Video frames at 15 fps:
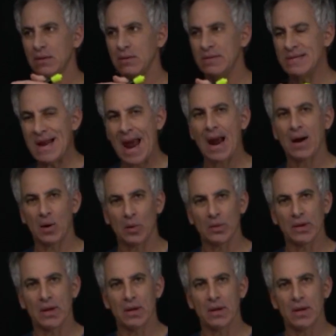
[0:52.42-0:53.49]

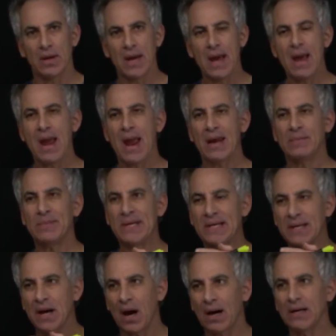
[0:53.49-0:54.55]
noun and
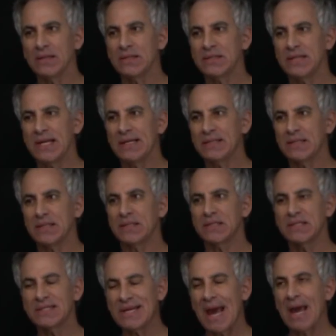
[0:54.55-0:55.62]
because it's a
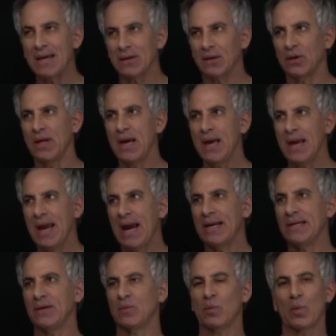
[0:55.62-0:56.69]
scale
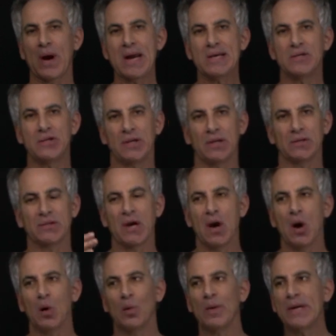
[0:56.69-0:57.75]
and it ranges,
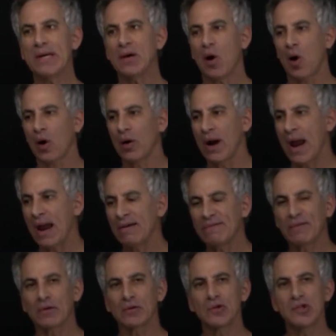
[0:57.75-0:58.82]
we are
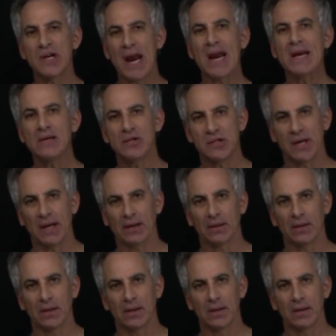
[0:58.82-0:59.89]
ever changing.
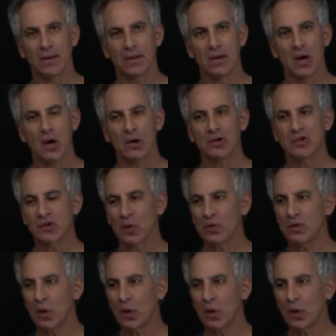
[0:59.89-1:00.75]
So